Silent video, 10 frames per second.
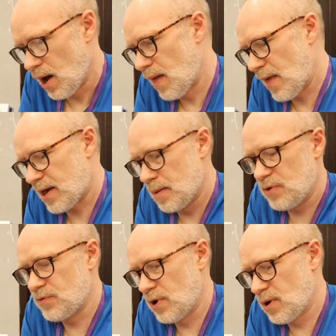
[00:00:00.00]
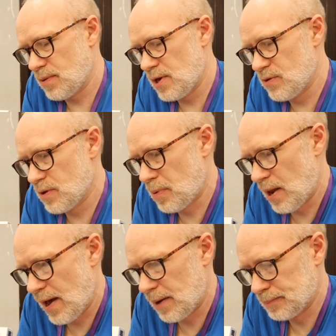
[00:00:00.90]
And that can be for either
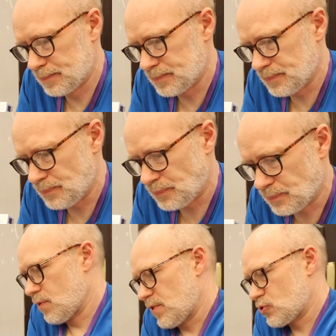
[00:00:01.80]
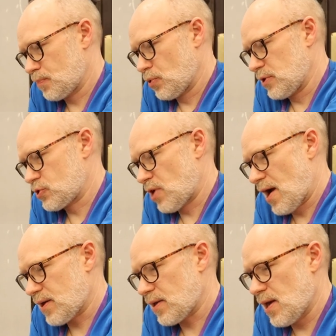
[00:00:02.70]
player. The victory point
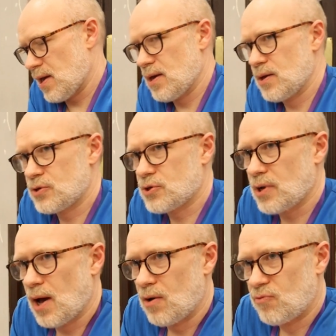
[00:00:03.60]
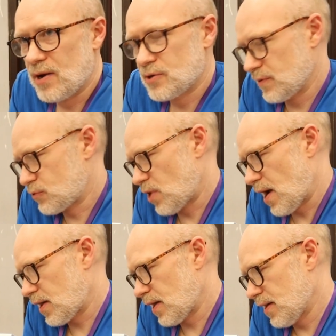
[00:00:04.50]
track is a relative
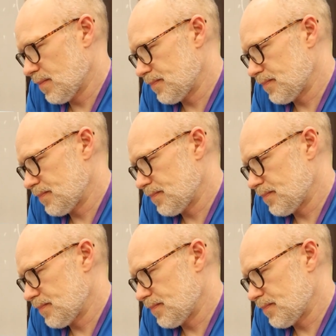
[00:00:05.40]
track here.